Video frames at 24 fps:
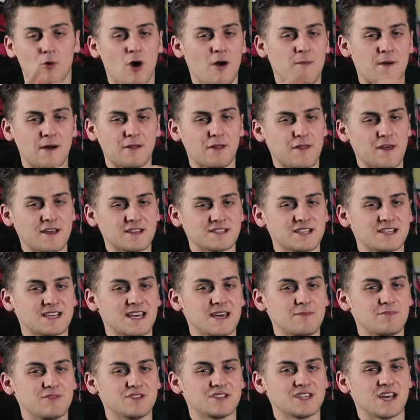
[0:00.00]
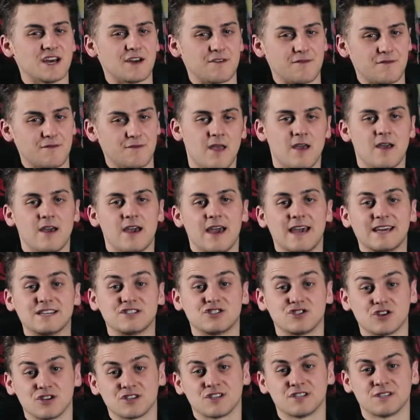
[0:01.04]
But what about the things that keep you safe?
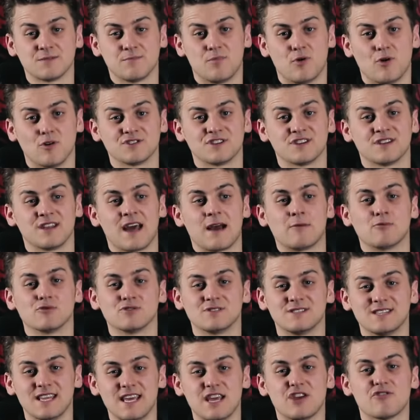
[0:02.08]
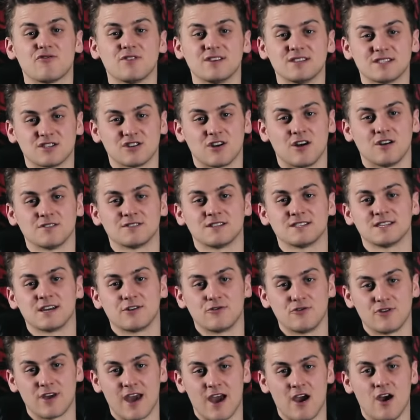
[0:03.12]
It's just as important and will decrease the chances
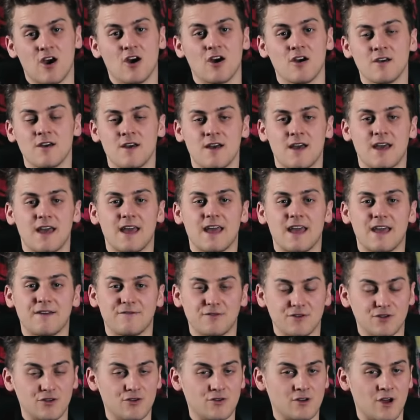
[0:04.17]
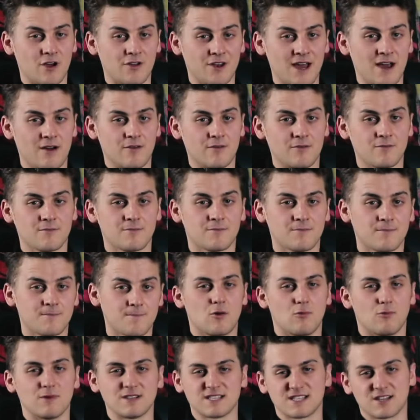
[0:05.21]
that you get hurt if you do go down.
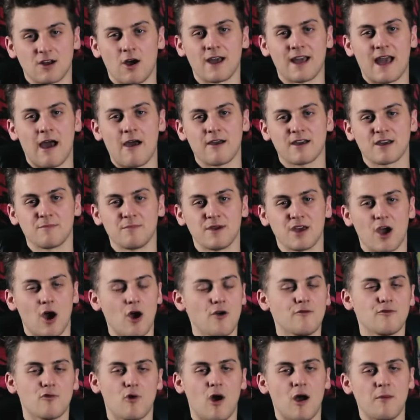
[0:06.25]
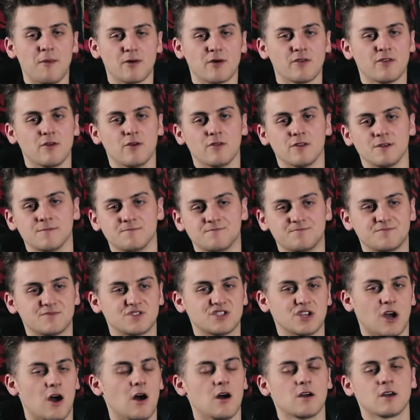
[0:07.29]
When starting out, it can be overwhelming with all the
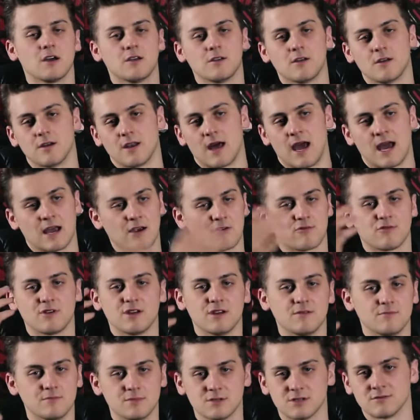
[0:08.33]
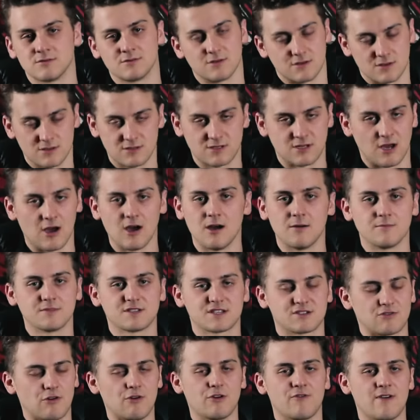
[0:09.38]
jargon and acronyms and just
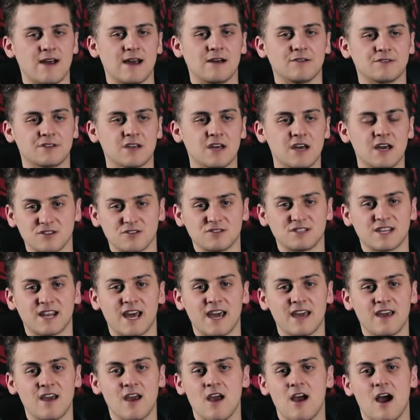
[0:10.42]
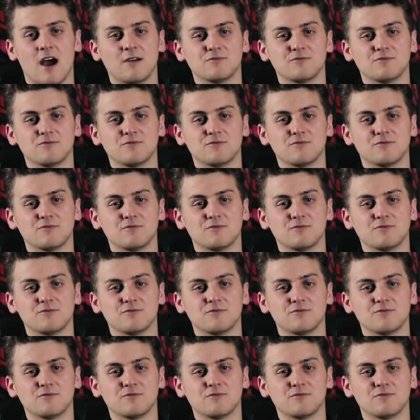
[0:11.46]
terms thrown around. So today,